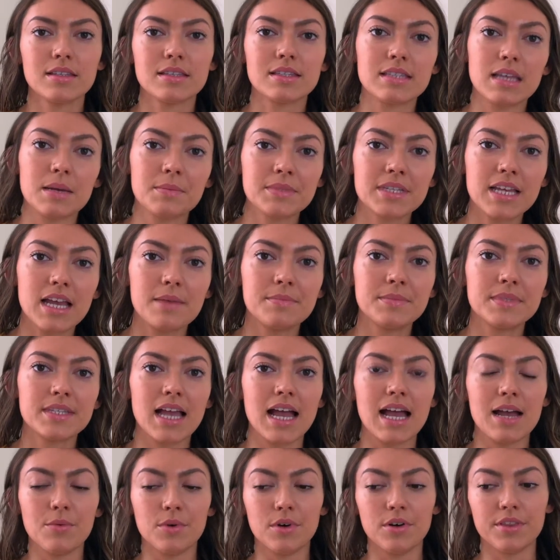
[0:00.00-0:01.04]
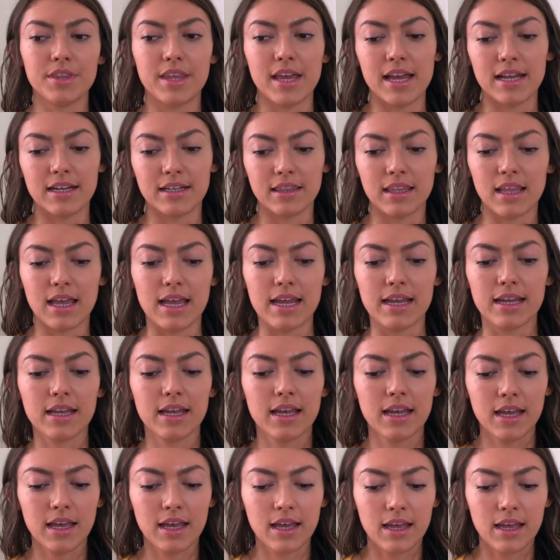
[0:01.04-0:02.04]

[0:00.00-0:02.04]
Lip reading: sometimes I will then like